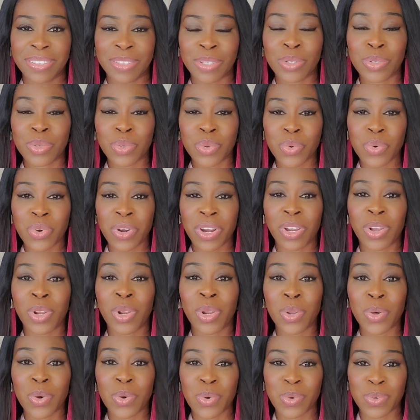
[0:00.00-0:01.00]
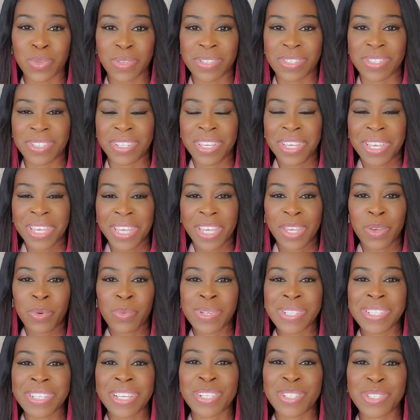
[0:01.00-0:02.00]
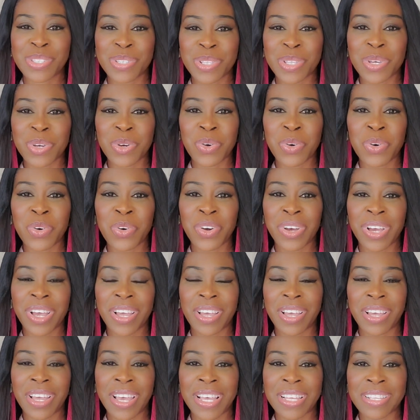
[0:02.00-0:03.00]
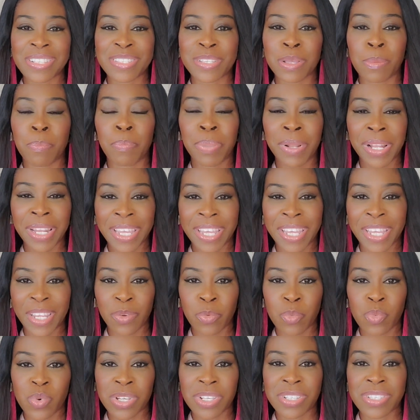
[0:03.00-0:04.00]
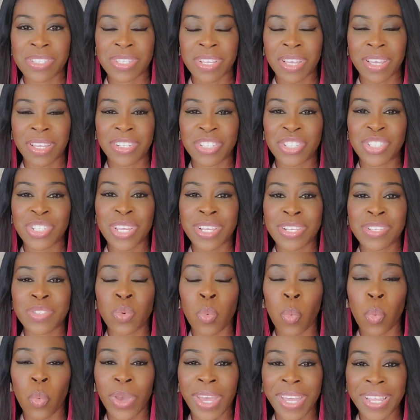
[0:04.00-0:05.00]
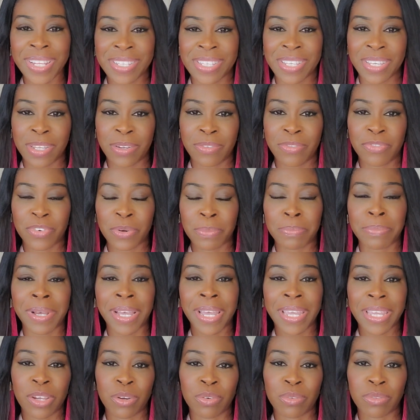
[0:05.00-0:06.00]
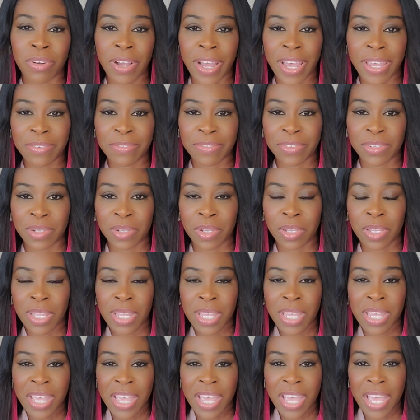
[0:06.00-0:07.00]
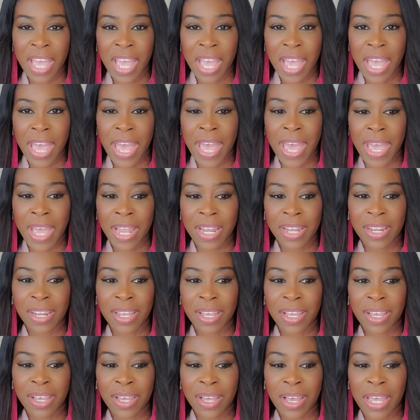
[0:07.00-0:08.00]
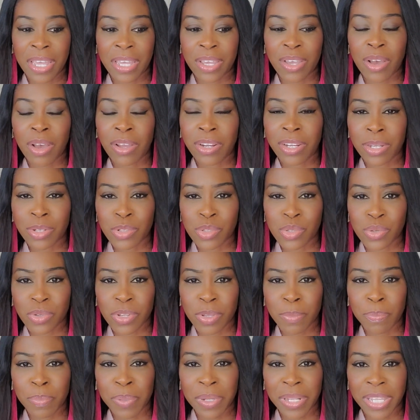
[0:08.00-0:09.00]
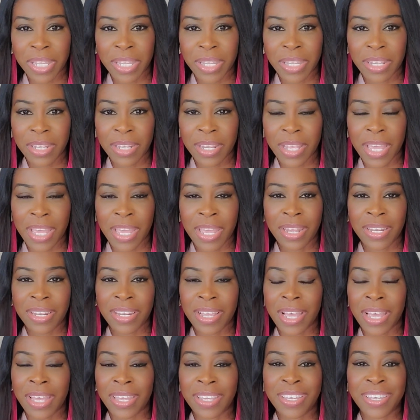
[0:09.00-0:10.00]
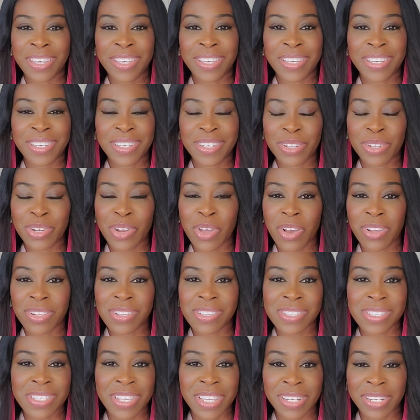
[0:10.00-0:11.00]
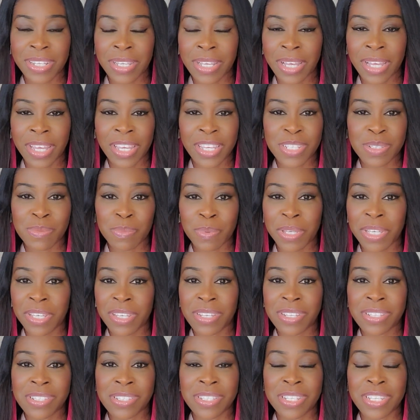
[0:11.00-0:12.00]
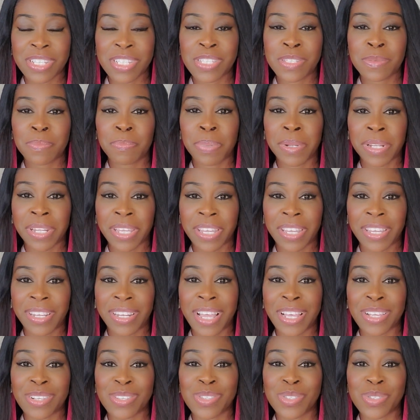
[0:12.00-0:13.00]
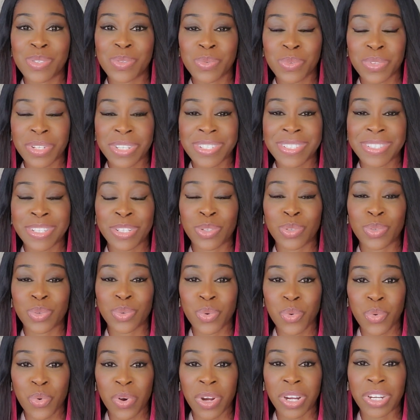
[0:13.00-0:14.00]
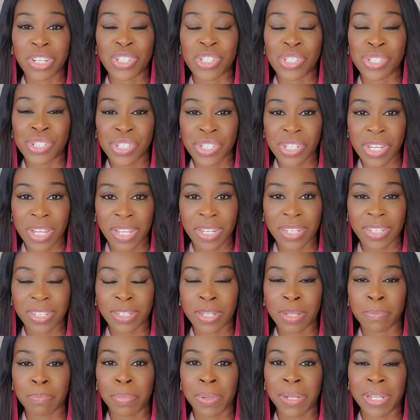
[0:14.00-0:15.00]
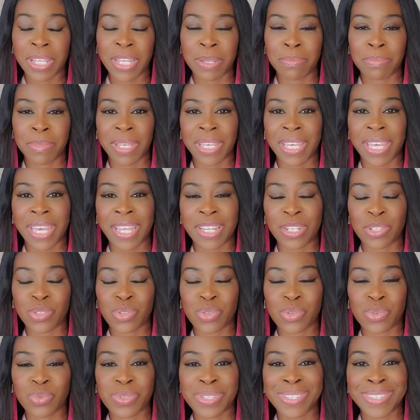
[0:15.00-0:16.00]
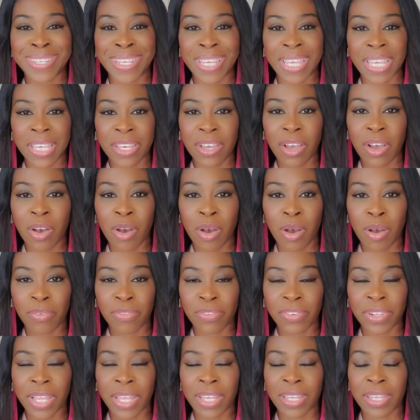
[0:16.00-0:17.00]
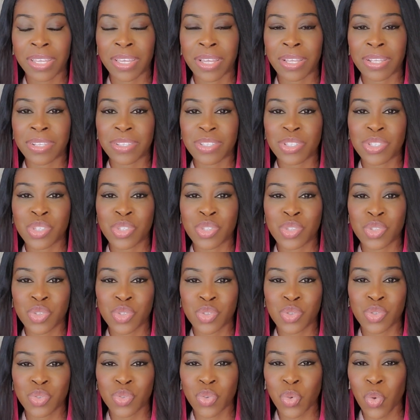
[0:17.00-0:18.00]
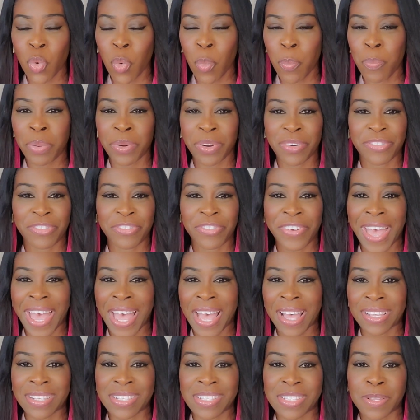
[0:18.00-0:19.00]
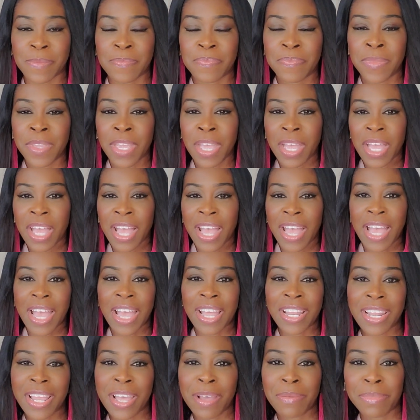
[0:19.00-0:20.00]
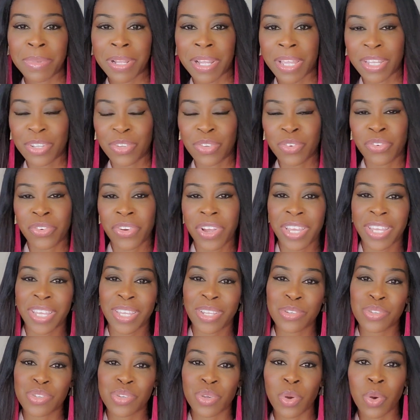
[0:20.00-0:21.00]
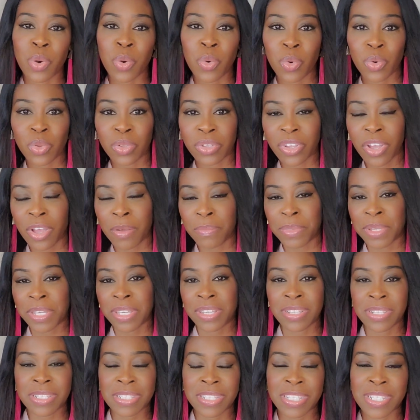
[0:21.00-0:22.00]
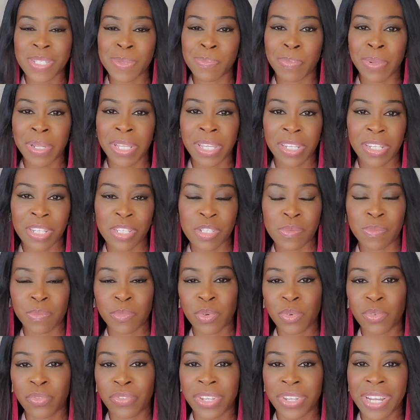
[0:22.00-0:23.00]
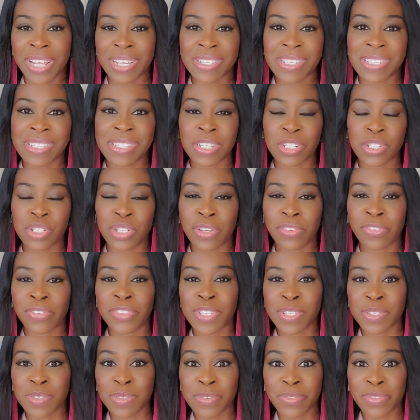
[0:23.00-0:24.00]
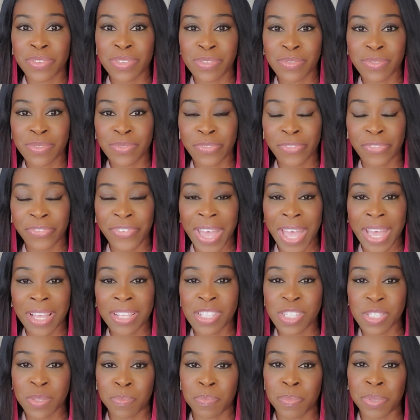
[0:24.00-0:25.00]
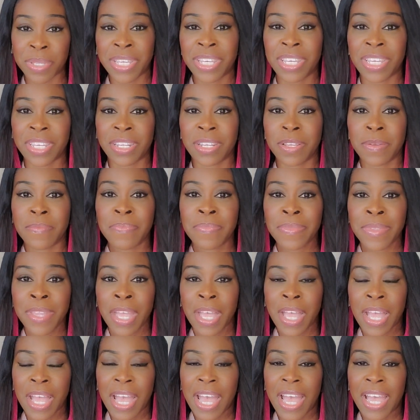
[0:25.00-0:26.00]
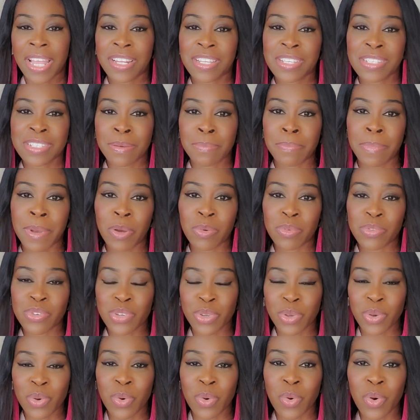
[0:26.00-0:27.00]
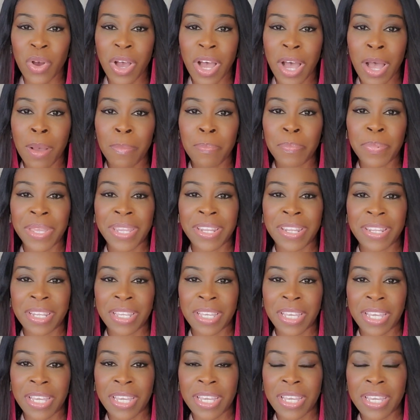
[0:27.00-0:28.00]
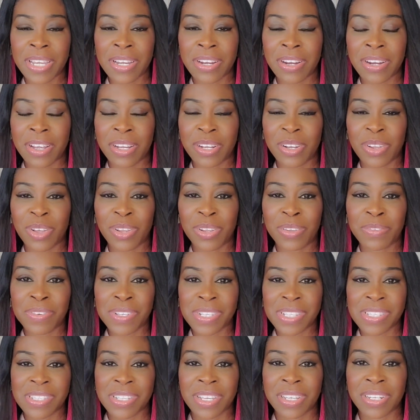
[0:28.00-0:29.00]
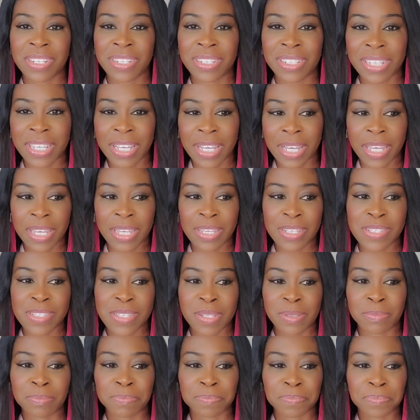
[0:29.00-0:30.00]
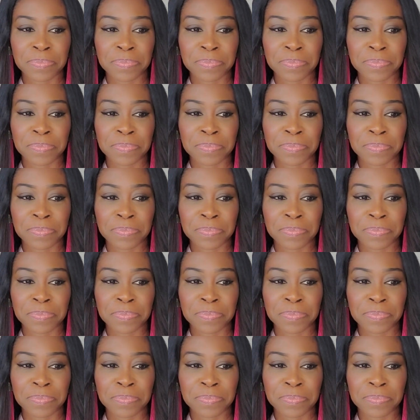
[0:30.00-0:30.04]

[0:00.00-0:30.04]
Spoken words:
the door closed. It was as though as the plane was just waiting for my arrival. And I got into the plane, and I could not sit, guys, because this plane, as soon as the door shut, the plane began to take off like super fast. And I'm like trying to hold on because this plane is moving at such a fast speed and is about to go up in the air. And all of a sudden, guys,